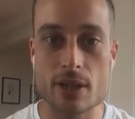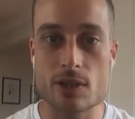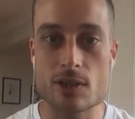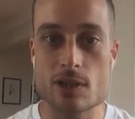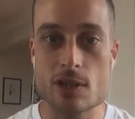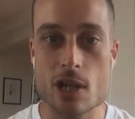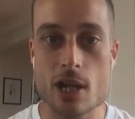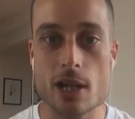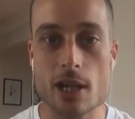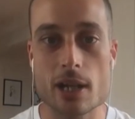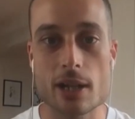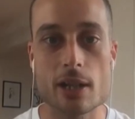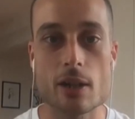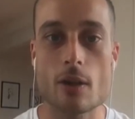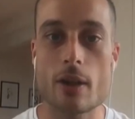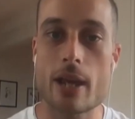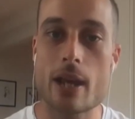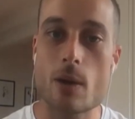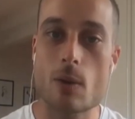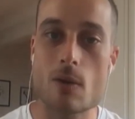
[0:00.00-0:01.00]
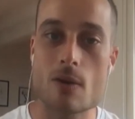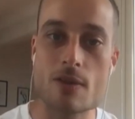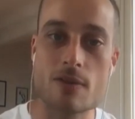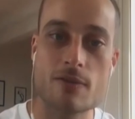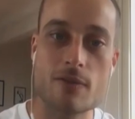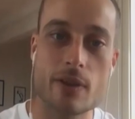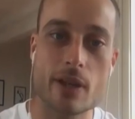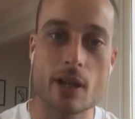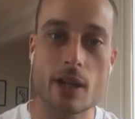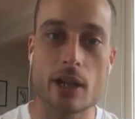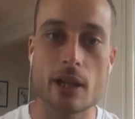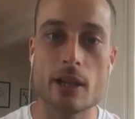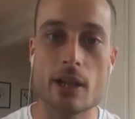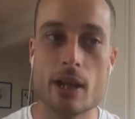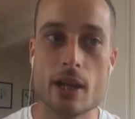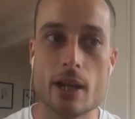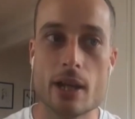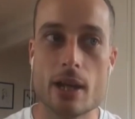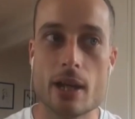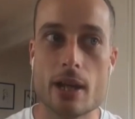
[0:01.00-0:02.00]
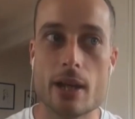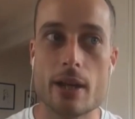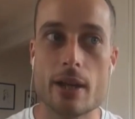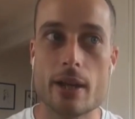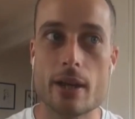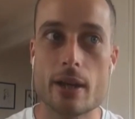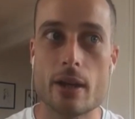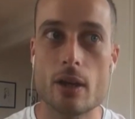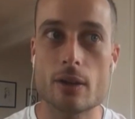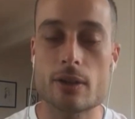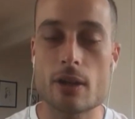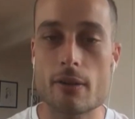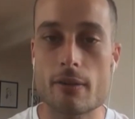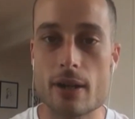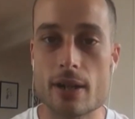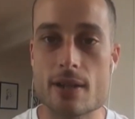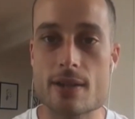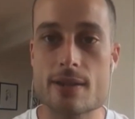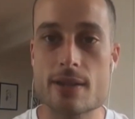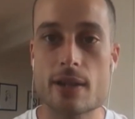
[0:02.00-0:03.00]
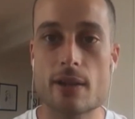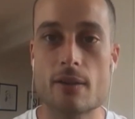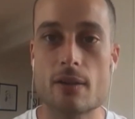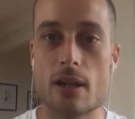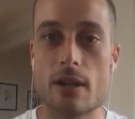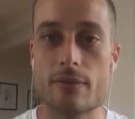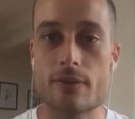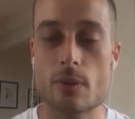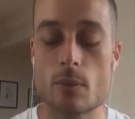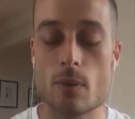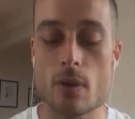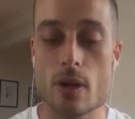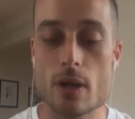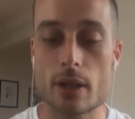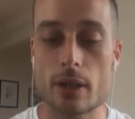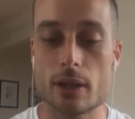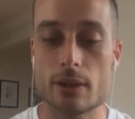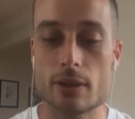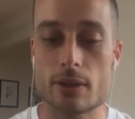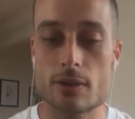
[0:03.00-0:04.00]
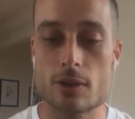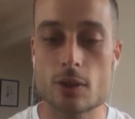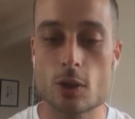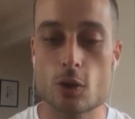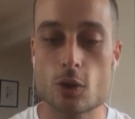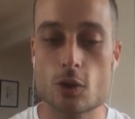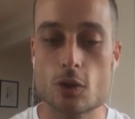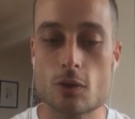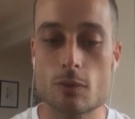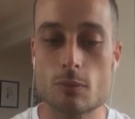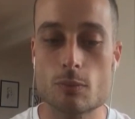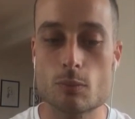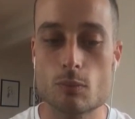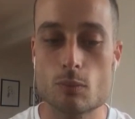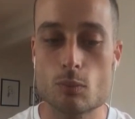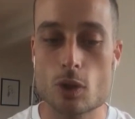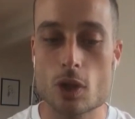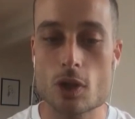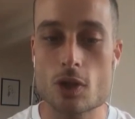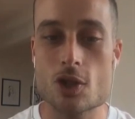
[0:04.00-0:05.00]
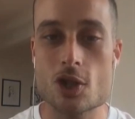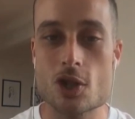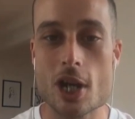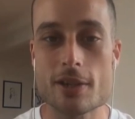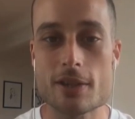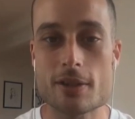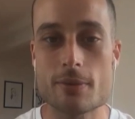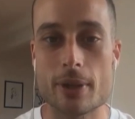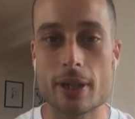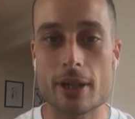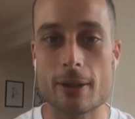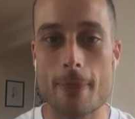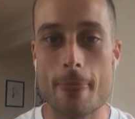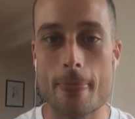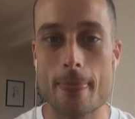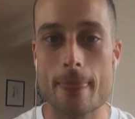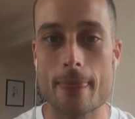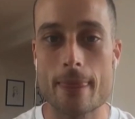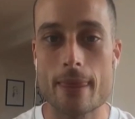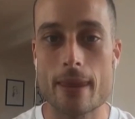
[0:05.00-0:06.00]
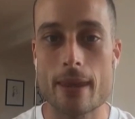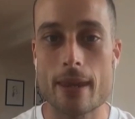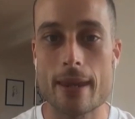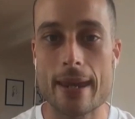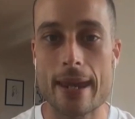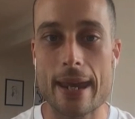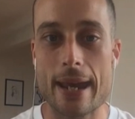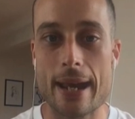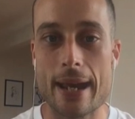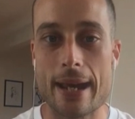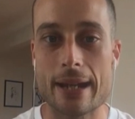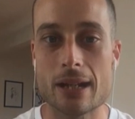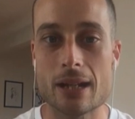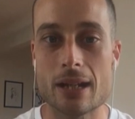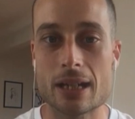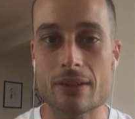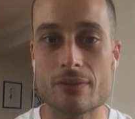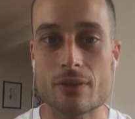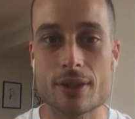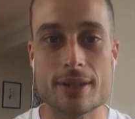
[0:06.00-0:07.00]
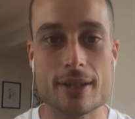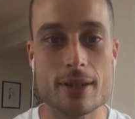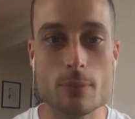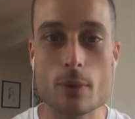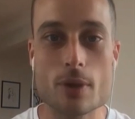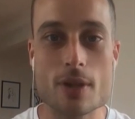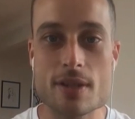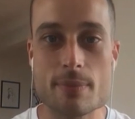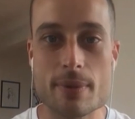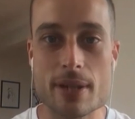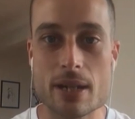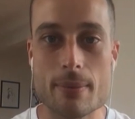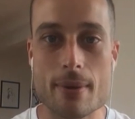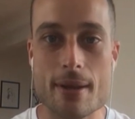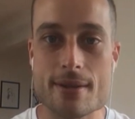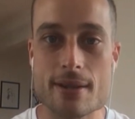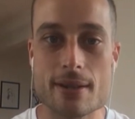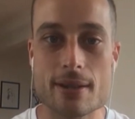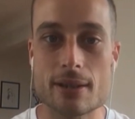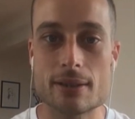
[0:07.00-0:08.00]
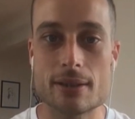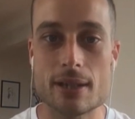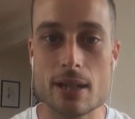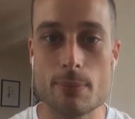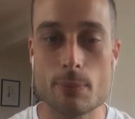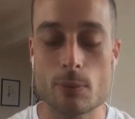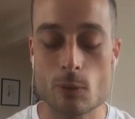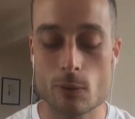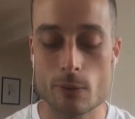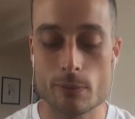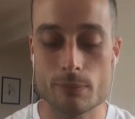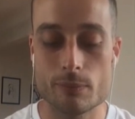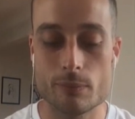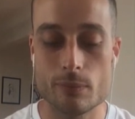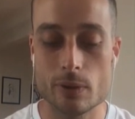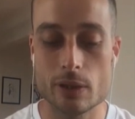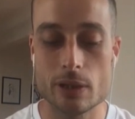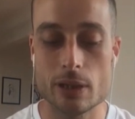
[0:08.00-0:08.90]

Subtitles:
me, check in on how I was feeling. I'd go around and see her after work and she'd just chat to me. And like if I didn't want to speak about something deep or